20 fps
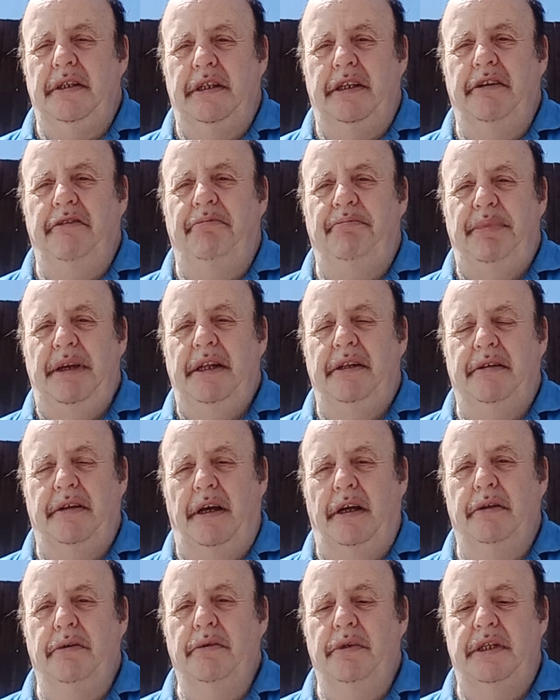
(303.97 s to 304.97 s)
give Peter a
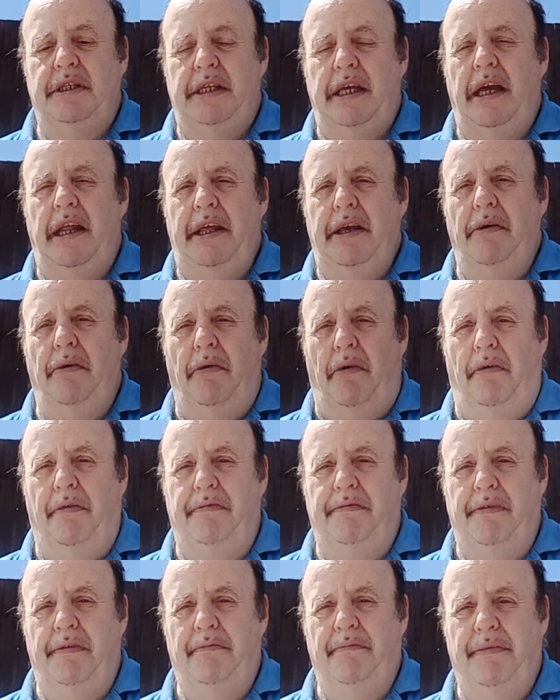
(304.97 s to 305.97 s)
good telling
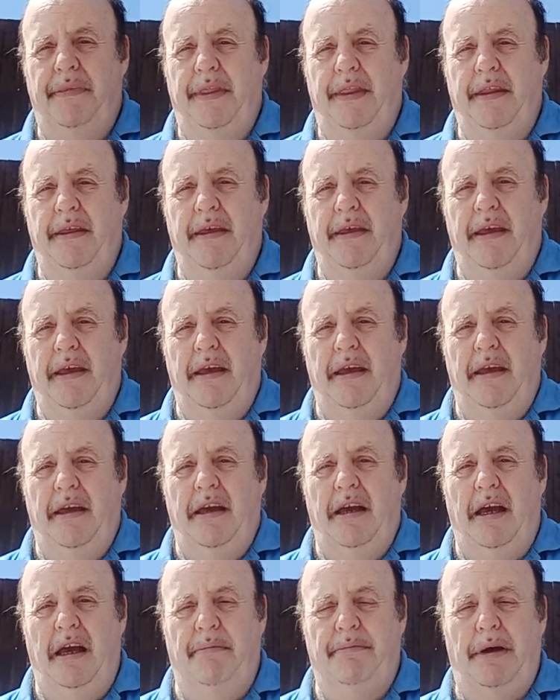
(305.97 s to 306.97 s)
off
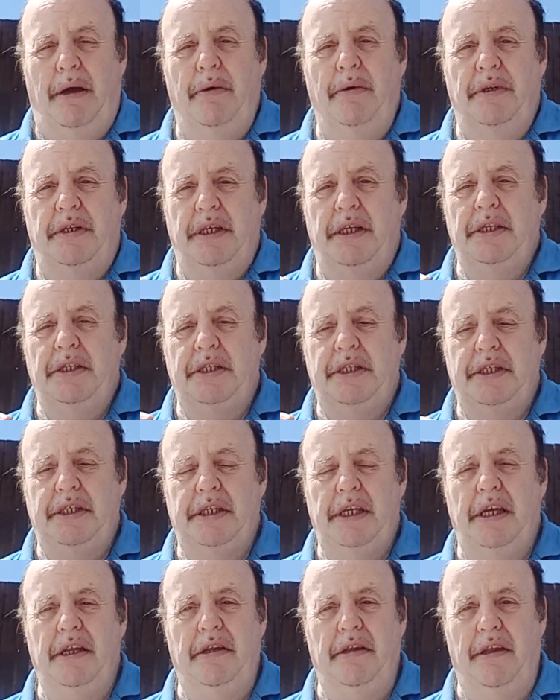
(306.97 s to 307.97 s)
about his
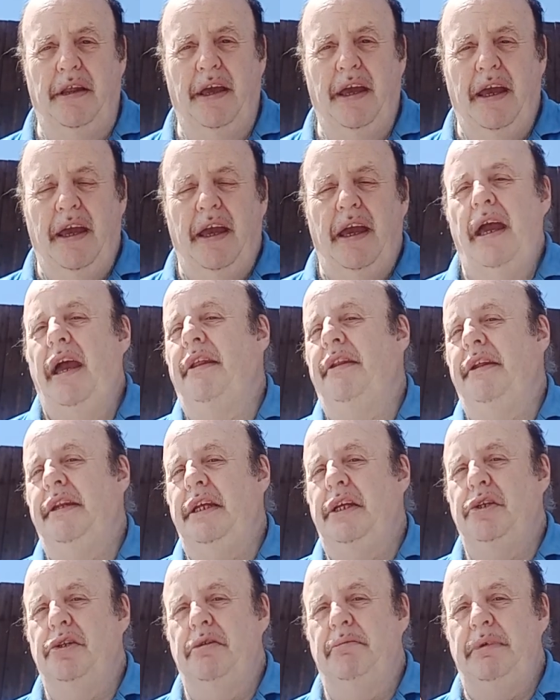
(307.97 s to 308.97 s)
sin, and that
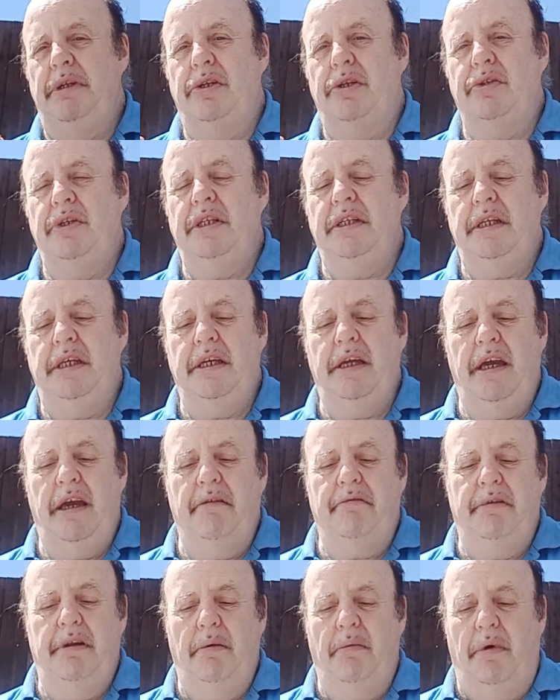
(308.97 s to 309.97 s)
he should be treating
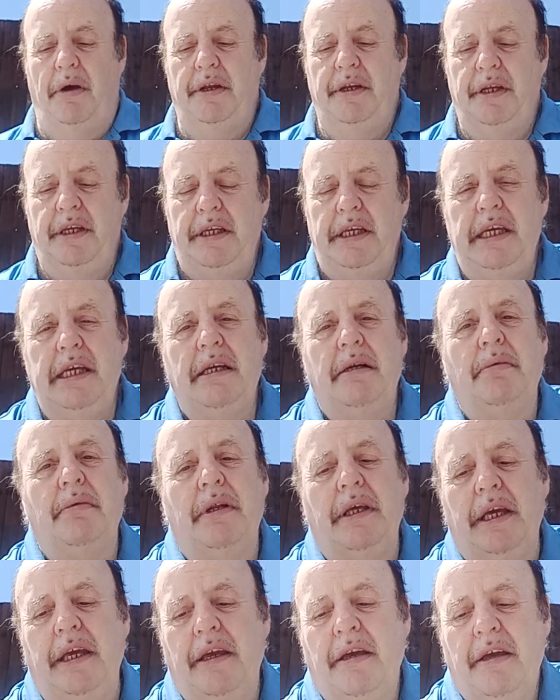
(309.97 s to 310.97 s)
everyone
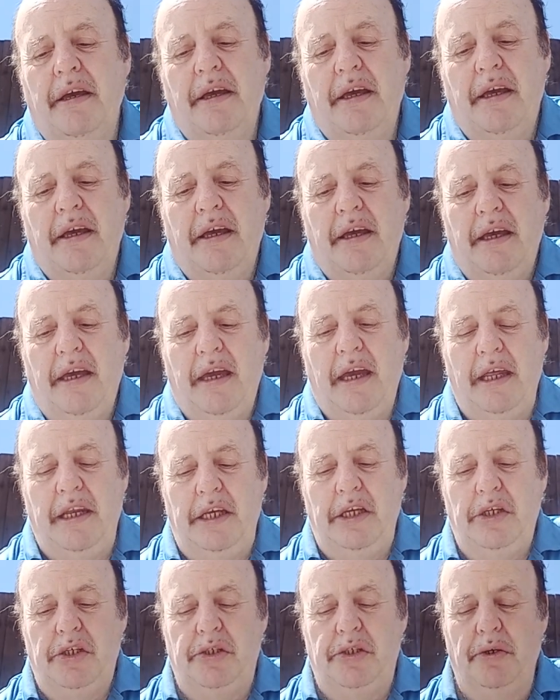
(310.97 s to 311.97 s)
equally, and
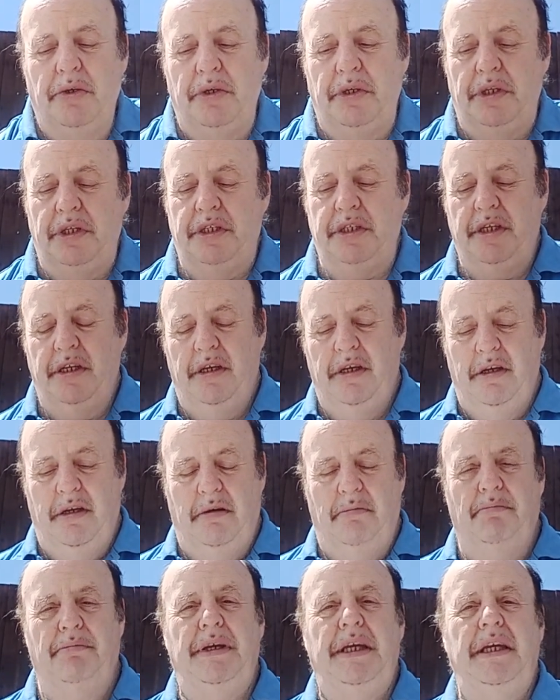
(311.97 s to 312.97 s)
he shouldn't
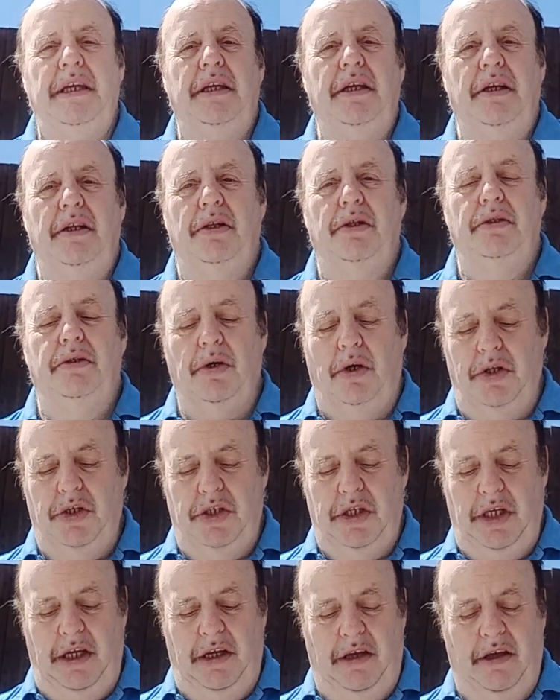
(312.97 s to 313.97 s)
be
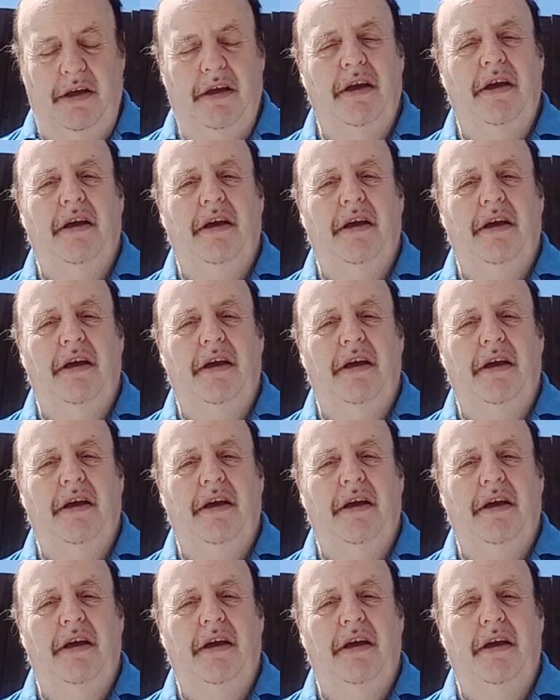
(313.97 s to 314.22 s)
judging